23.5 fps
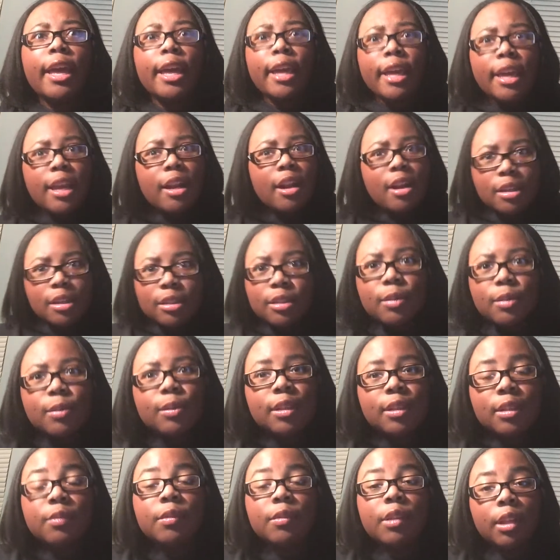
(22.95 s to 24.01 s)
And also,
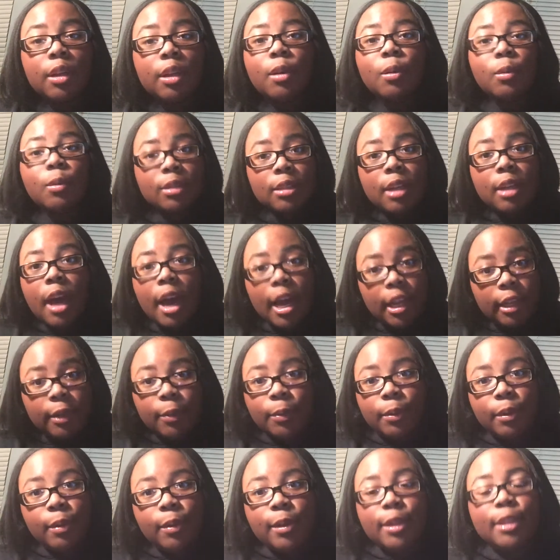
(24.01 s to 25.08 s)
this video was highly
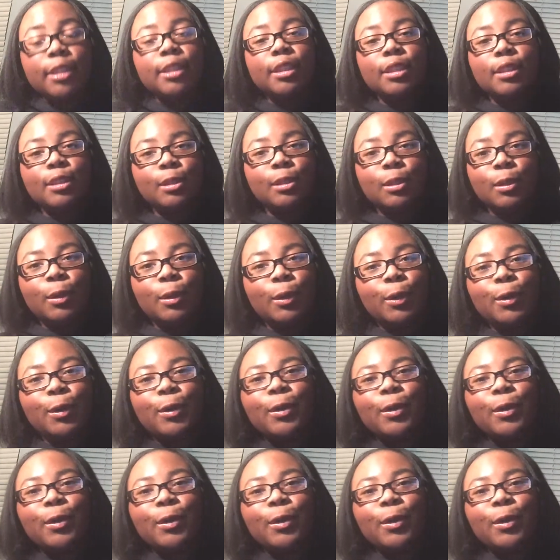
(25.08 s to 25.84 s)
requested too.